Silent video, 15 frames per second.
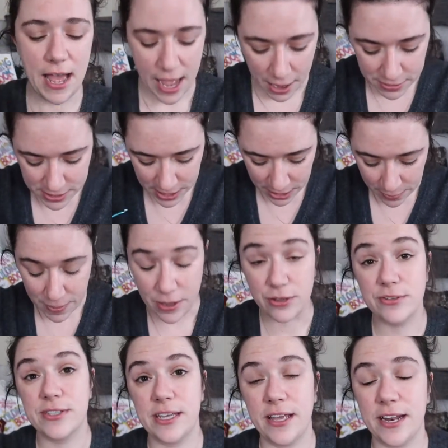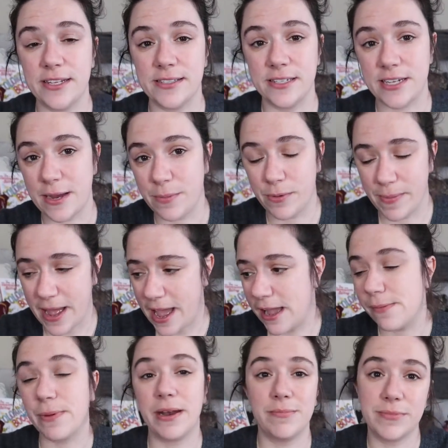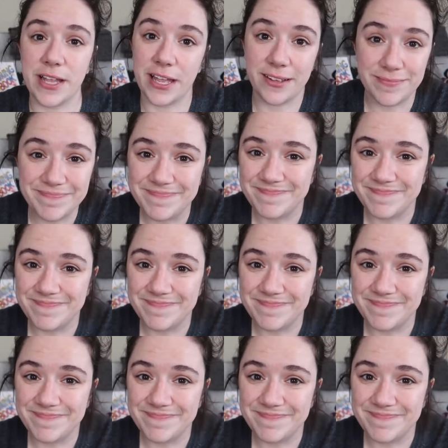I was thinking about using it as a diaper bag, but I'm like,